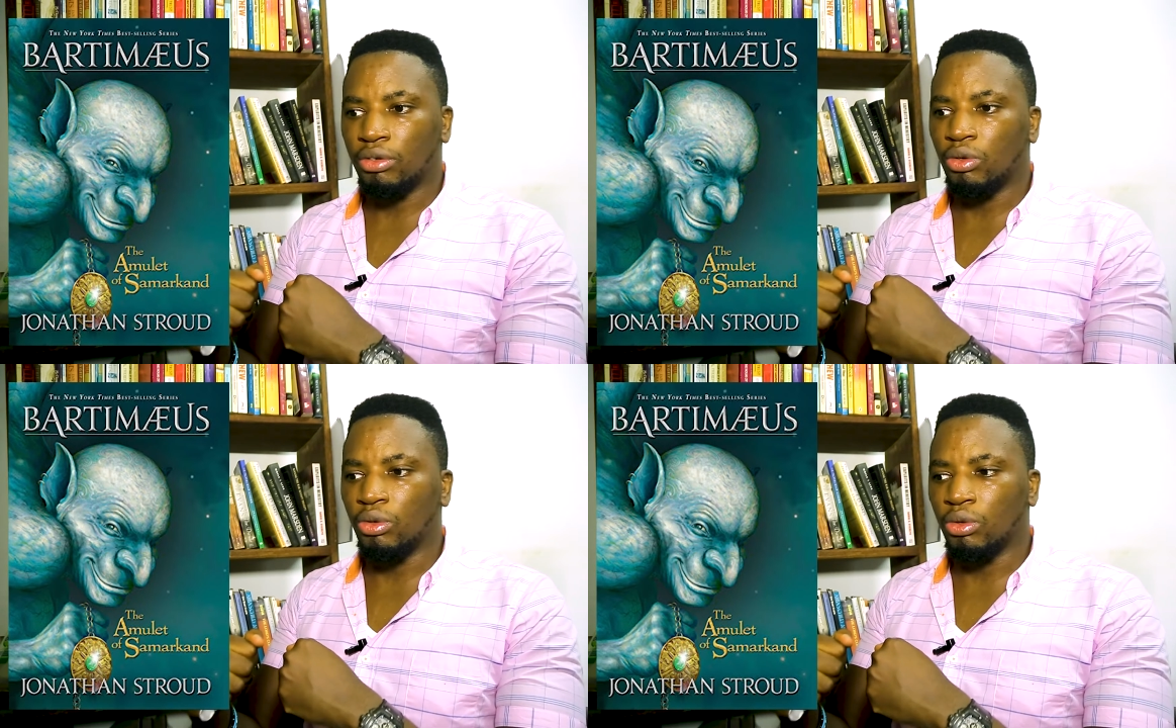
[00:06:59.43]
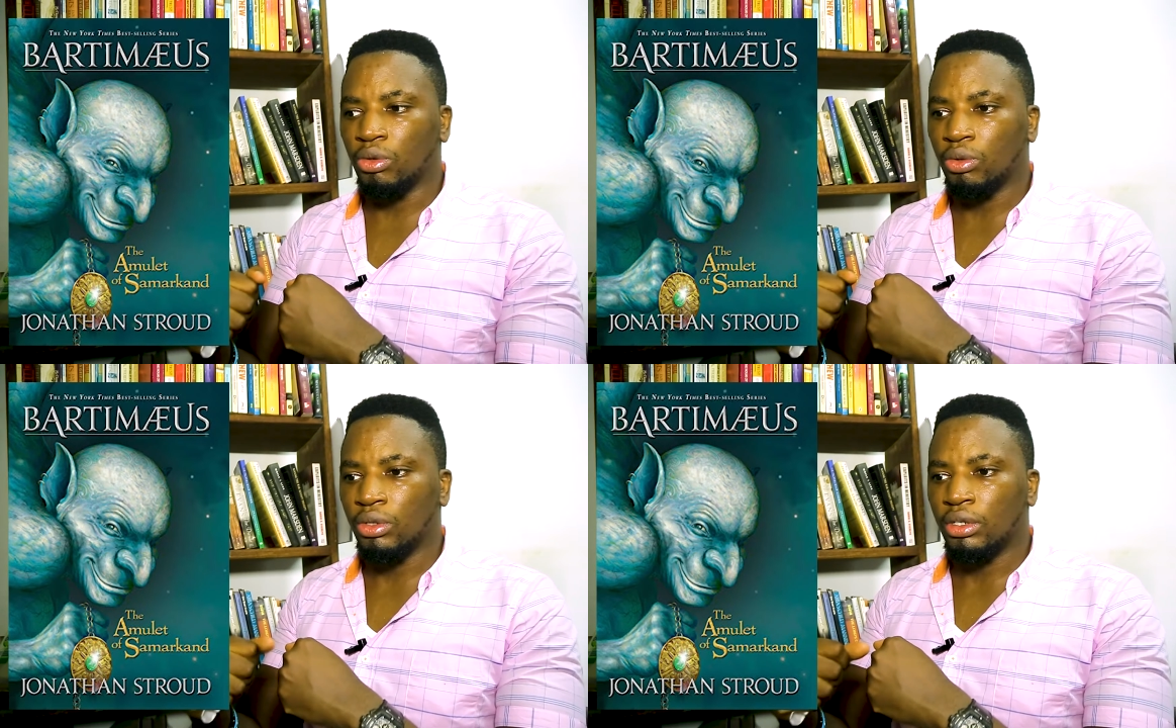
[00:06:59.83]

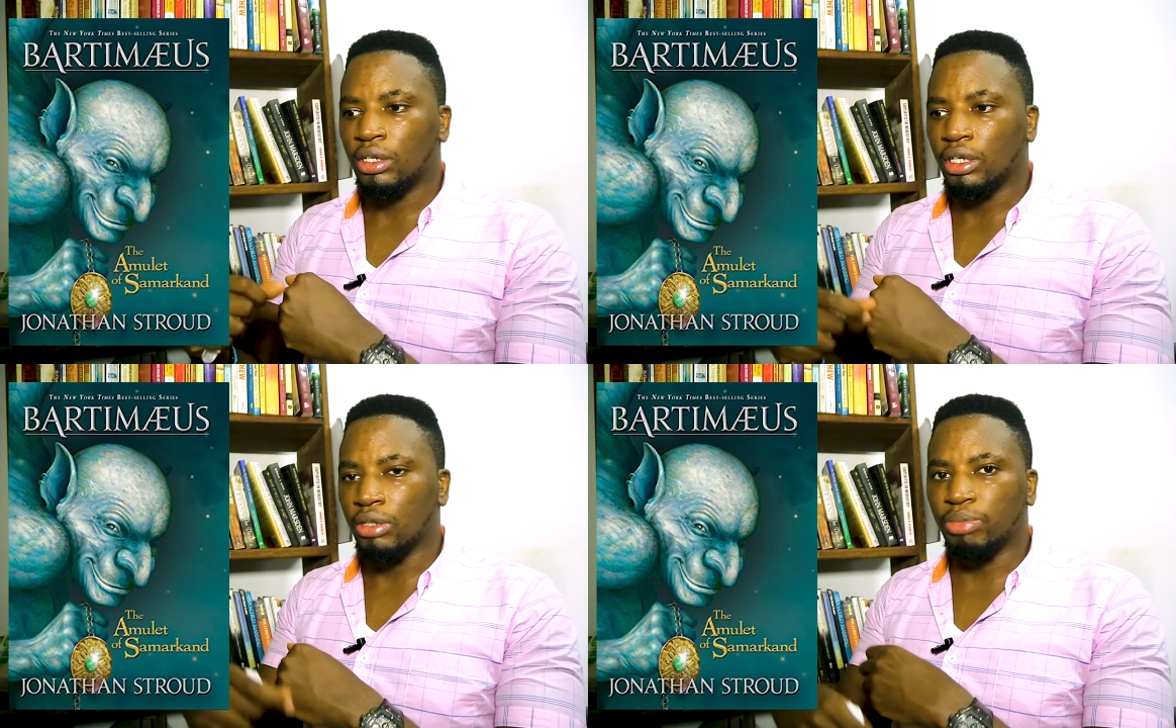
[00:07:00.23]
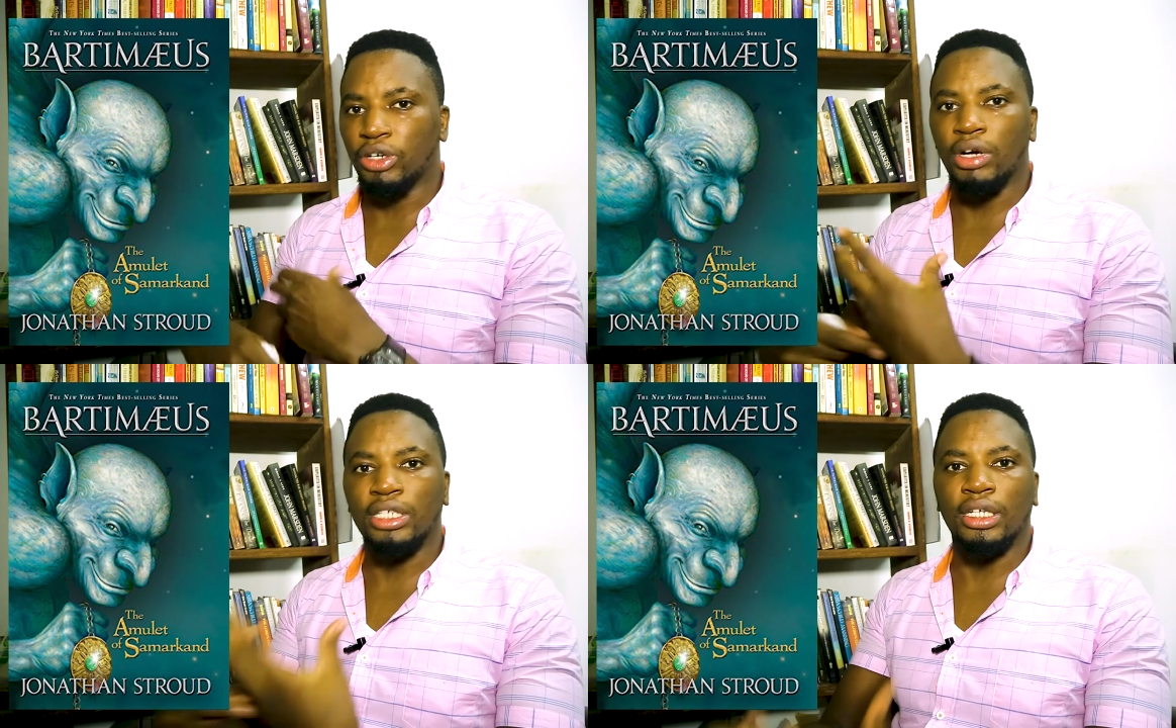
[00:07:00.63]
who
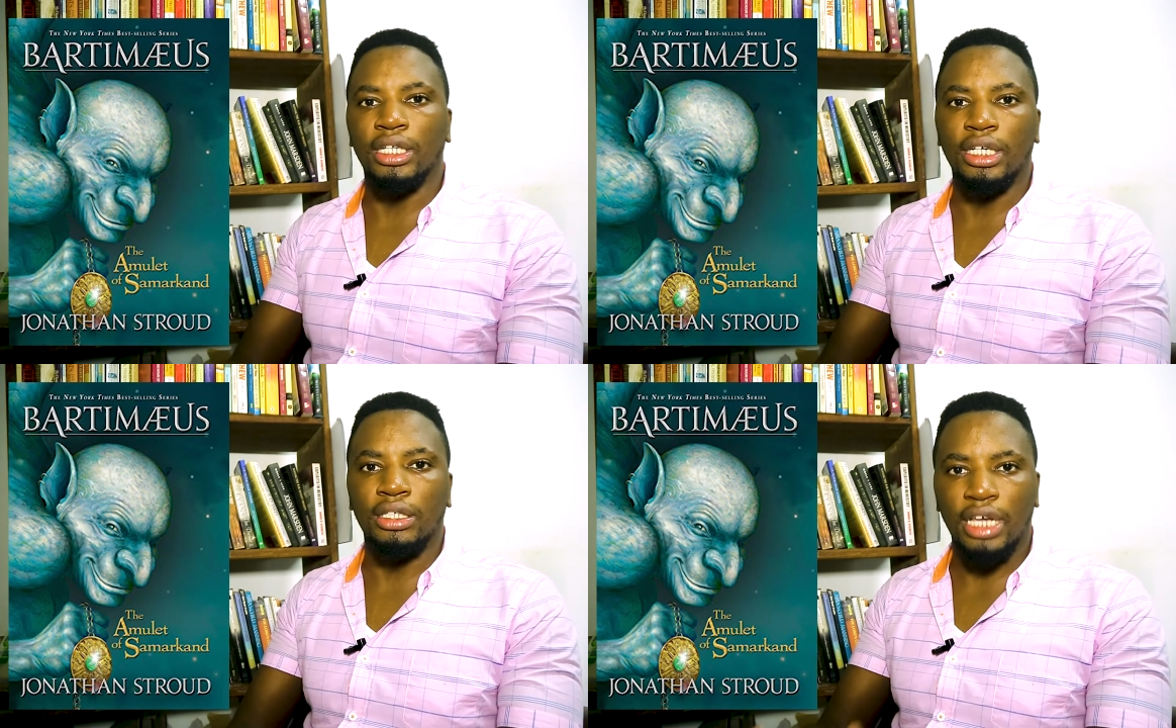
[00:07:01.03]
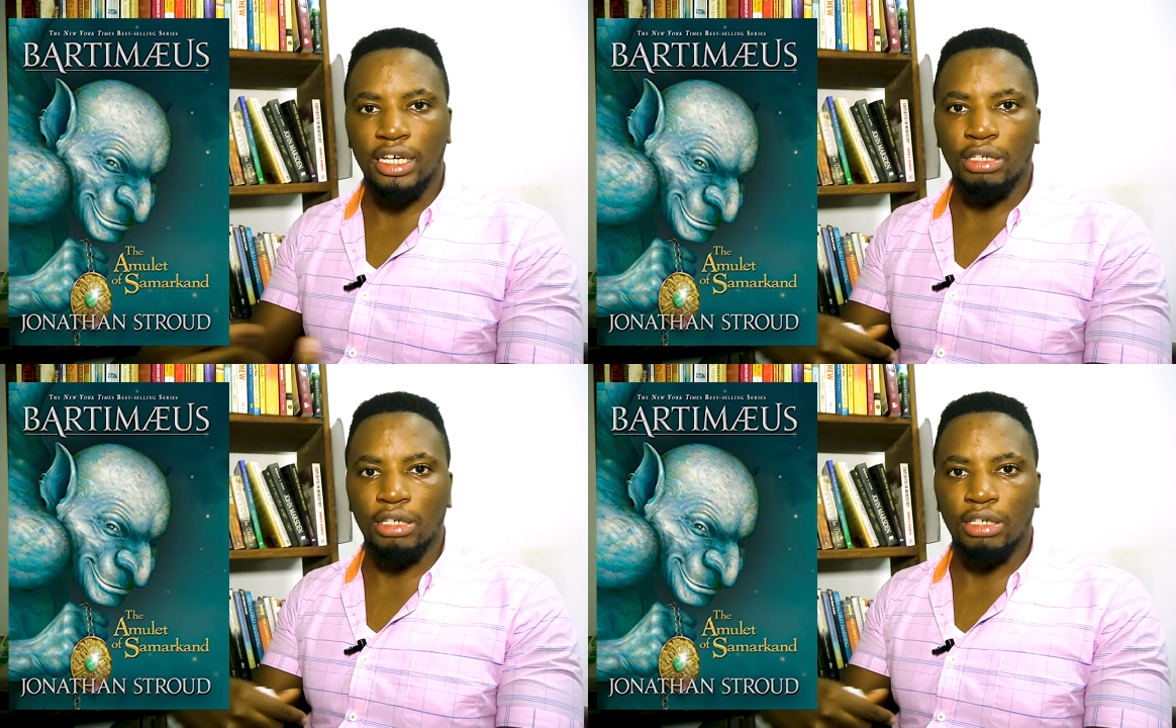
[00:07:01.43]
begrudgingly takes